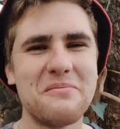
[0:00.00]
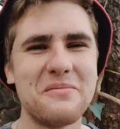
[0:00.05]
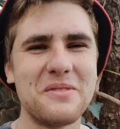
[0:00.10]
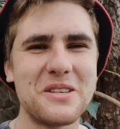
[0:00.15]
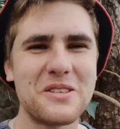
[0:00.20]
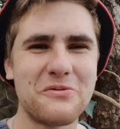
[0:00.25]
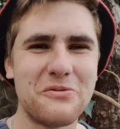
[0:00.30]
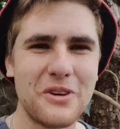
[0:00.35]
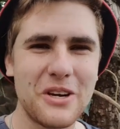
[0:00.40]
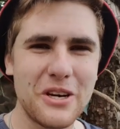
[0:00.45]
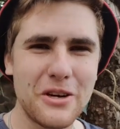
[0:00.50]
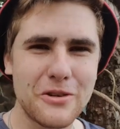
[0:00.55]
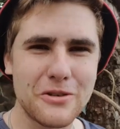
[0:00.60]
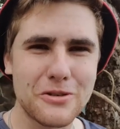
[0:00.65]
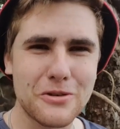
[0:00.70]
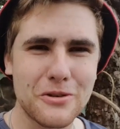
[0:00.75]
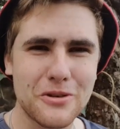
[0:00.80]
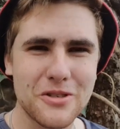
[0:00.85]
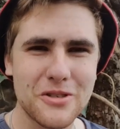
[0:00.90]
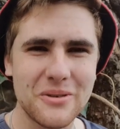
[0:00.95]
This video
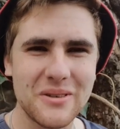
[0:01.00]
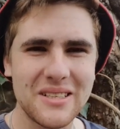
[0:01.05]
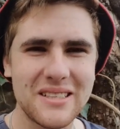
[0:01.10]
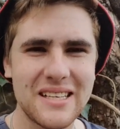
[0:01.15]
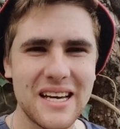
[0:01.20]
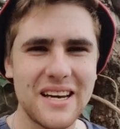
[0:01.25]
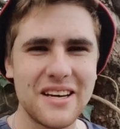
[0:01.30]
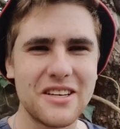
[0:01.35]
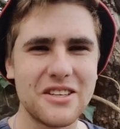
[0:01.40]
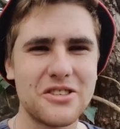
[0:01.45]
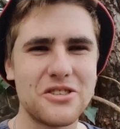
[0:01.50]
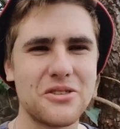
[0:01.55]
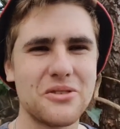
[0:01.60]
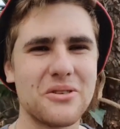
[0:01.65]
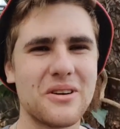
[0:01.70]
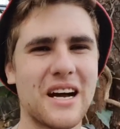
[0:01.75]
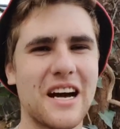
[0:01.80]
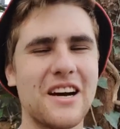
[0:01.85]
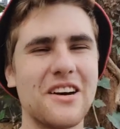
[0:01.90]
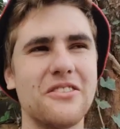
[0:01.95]
is also intended
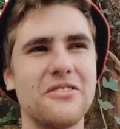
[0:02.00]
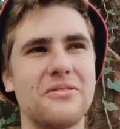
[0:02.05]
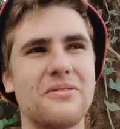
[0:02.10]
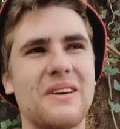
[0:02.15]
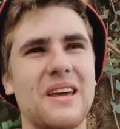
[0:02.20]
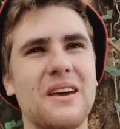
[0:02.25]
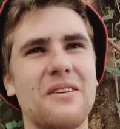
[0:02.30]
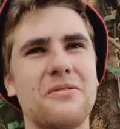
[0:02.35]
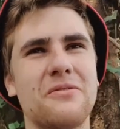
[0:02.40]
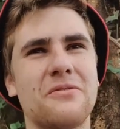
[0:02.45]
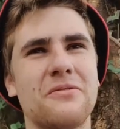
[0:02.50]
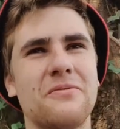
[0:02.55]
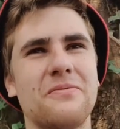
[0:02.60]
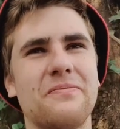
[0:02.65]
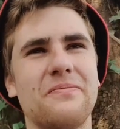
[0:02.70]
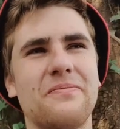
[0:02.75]
to kind of give